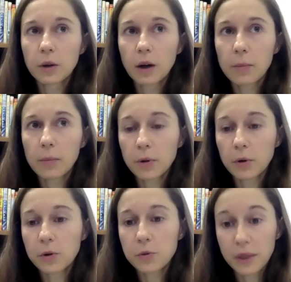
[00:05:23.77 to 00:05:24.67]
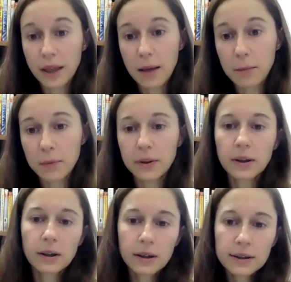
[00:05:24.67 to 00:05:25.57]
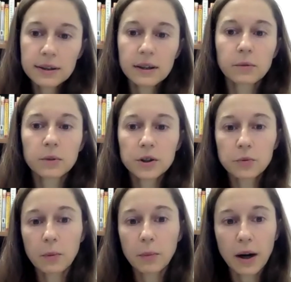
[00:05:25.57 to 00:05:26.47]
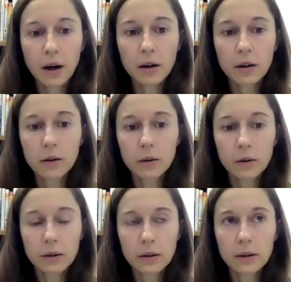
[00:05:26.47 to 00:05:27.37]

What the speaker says: approach with empathy and listening, which is what my article